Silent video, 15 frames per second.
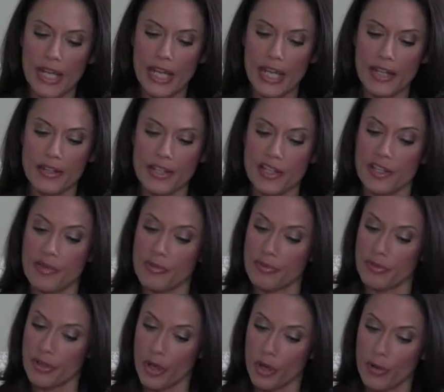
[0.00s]
and there seems to
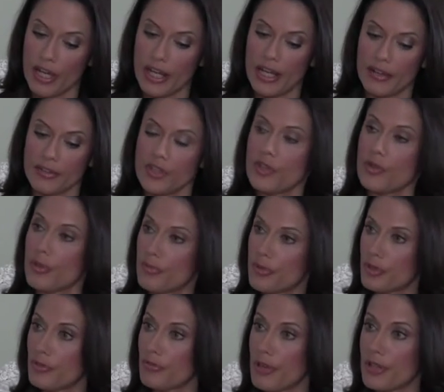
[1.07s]
be no way out, scripts
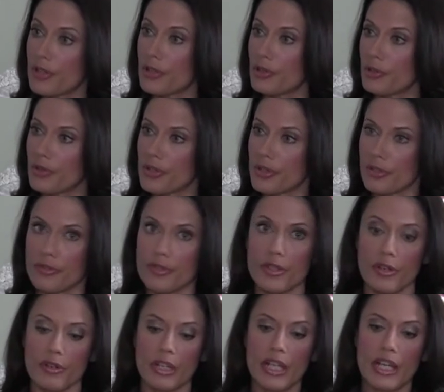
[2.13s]
to rescue yourself.
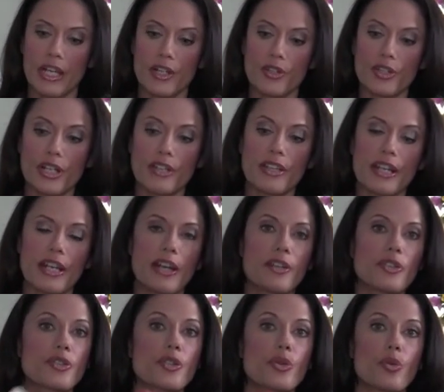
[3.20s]
So check that out.
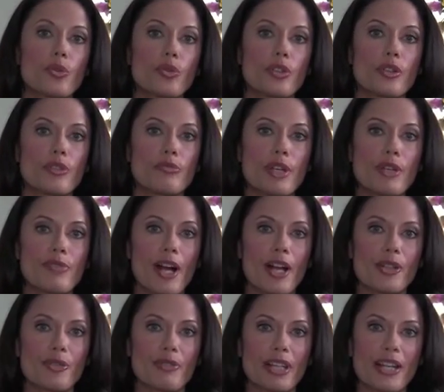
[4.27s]
It's called
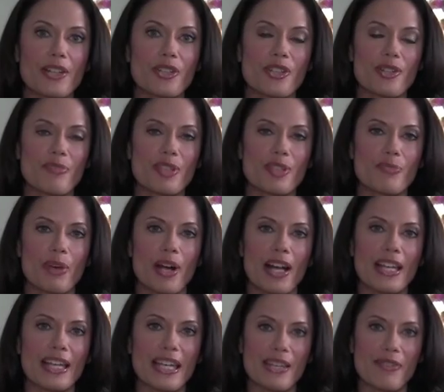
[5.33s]
Rewrite Your Relationships. It's
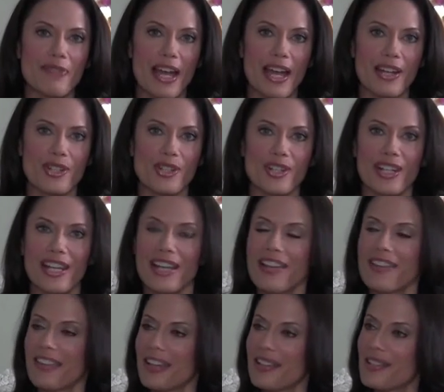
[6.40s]
by Eve Ash.
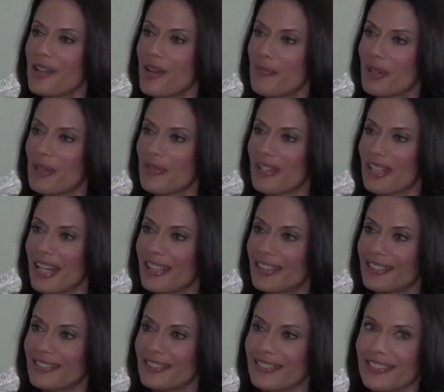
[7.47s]
Thanks so much for that.
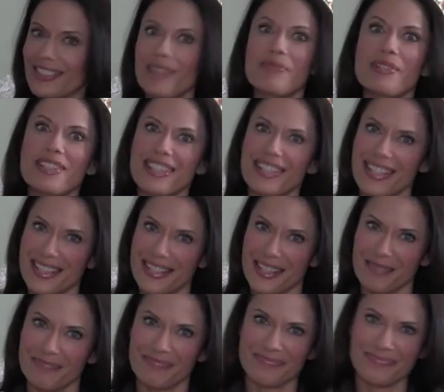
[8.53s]
Thanks. And we'll see you next
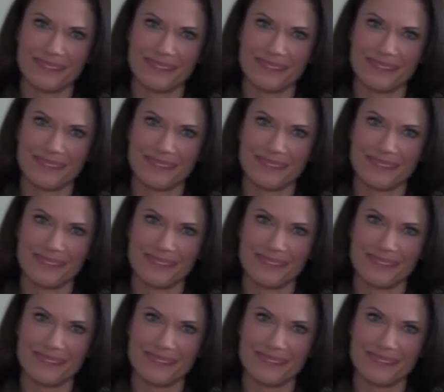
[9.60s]
time.